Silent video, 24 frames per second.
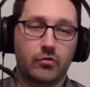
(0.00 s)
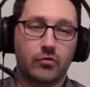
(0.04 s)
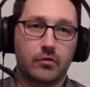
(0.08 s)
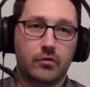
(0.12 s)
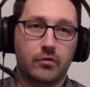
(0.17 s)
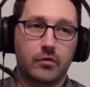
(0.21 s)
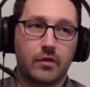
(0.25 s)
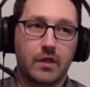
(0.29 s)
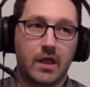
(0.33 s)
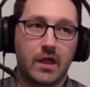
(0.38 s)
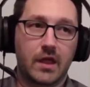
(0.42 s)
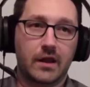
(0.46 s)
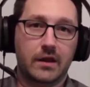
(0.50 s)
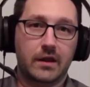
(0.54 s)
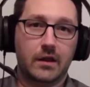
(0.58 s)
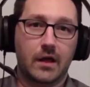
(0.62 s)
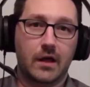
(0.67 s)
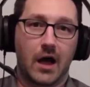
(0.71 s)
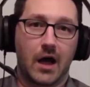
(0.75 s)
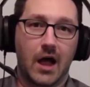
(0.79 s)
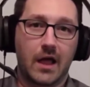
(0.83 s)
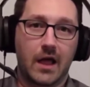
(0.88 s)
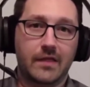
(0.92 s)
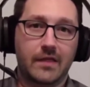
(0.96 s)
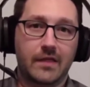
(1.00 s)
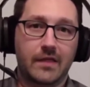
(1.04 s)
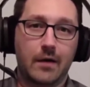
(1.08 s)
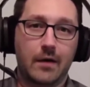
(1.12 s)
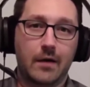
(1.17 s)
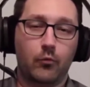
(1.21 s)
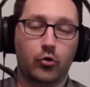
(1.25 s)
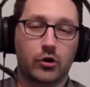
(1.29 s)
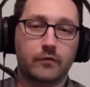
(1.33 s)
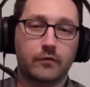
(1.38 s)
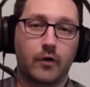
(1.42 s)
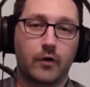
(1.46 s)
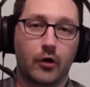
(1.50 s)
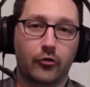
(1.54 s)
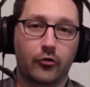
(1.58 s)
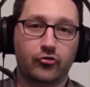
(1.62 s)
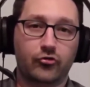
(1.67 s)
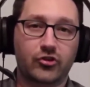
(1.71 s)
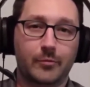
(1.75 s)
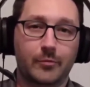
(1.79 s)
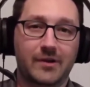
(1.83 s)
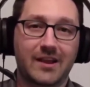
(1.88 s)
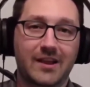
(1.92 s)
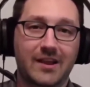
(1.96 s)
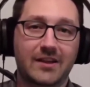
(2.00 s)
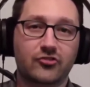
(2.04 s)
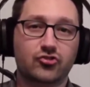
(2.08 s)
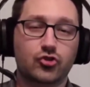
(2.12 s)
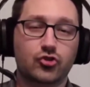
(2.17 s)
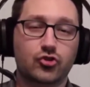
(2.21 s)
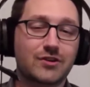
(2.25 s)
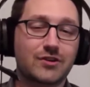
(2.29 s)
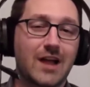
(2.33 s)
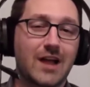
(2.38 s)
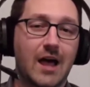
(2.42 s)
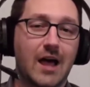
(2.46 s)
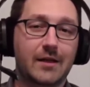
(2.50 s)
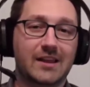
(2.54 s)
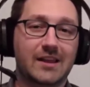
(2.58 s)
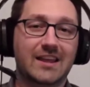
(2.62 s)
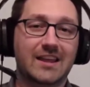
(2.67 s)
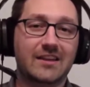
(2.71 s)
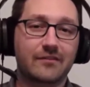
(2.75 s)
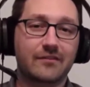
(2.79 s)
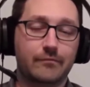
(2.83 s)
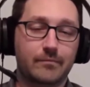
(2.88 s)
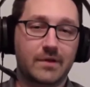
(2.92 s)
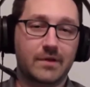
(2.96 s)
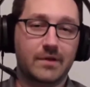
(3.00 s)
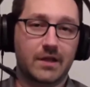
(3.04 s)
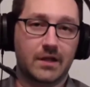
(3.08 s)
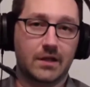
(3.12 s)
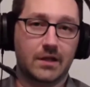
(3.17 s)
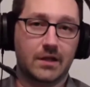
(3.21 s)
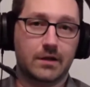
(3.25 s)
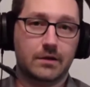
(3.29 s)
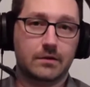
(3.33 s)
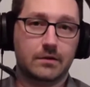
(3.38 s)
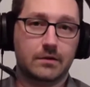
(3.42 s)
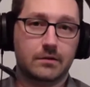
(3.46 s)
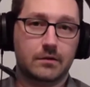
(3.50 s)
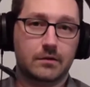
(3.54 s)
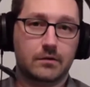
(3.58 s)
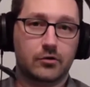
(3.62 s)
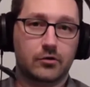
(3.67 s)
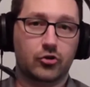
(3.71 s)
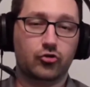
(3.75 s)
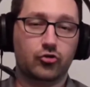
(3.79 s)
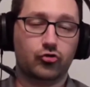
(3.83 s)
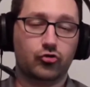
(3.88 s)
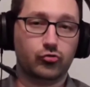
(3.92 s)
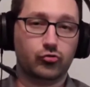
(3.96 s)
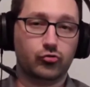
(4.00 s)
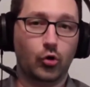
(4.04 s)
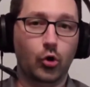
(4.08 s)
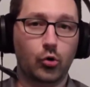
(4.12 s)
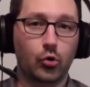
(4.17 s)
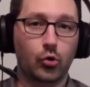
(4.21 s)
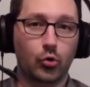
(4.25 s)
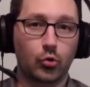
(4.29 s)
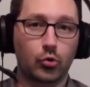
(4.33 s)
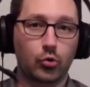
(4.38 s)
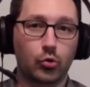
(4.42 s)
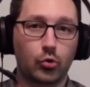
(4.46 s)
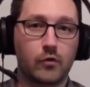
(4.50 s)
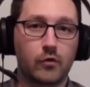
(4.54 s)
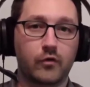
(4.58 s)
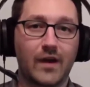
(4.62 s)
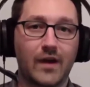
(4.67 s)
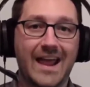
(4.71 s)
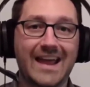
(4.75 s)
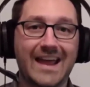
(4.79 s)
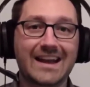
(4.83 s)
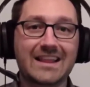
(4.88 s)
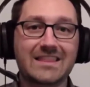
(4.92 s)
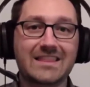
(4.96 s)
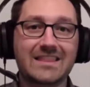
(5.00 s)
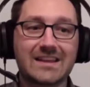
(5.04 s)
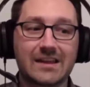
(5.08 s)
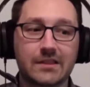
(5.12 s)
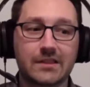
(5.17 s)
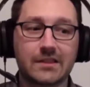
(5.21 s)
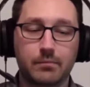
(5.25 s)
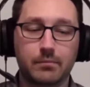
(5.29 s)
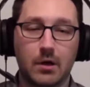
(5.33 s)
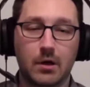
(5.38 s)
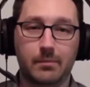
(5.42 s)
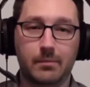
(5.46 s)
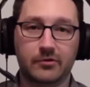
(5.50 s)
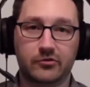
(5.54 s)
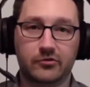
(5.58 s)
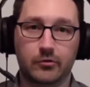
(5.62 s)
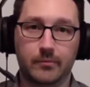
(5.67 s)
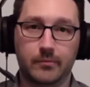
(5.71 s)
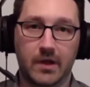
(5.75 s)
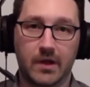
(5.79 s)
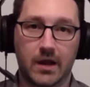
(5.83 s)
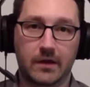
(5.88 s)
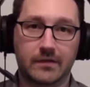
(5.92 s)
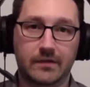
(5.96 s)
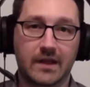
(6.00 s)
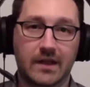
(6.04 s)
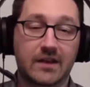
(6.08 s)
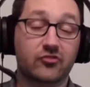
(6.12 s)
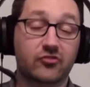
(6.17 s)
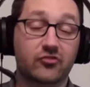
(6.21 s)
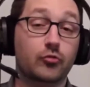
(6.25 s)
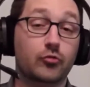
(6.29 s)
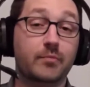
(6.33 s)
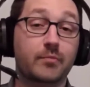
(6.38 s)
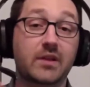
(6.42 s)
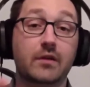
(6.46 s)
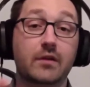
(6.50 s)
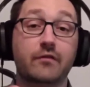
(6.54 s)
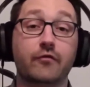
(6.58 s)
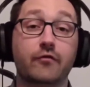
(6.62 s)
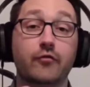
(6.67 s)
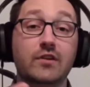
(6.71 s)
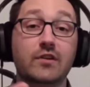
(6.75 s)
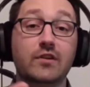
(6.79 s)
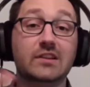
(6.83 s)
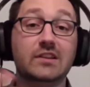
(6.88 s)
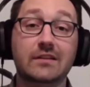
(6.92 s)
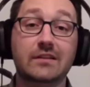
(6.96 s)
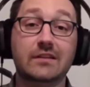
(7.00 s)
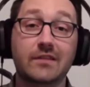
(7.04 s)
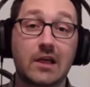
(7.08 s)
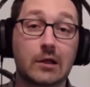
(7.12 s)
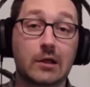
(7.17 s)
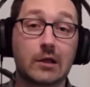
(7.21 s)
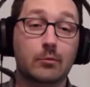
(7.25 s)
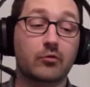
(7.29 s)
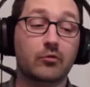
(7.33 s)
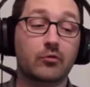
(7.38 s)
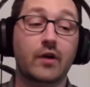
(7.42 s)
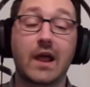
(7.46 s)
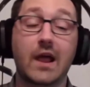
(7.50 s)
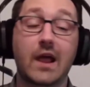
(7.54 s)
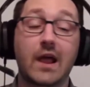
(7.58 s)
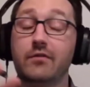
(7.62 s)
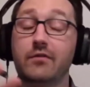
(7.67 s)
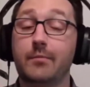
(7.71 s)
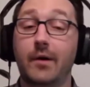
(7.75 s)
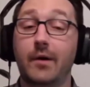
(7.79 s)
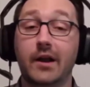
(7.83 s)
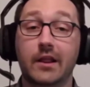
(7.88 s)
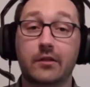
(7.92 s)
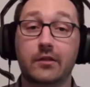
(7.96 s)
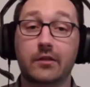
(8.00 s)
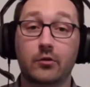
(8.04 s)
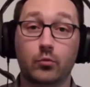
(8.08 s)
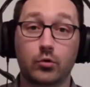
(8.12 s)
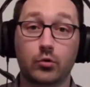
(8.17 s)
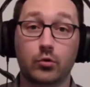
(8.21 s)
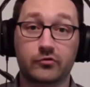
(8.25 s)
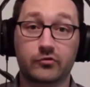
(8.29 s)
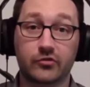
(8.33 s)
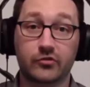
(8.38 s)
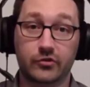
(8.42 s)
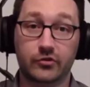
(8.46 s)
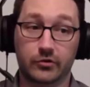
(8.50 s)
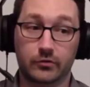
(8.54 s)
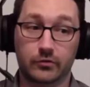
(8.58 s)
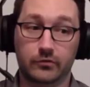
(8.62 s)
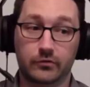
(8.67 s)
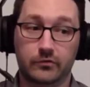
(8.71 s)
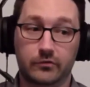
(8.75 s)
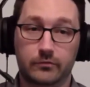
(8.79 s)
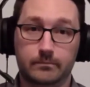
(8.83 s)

that work of authorship should not give me control over anything in the public domain that should be freely available for everybody in the world to use.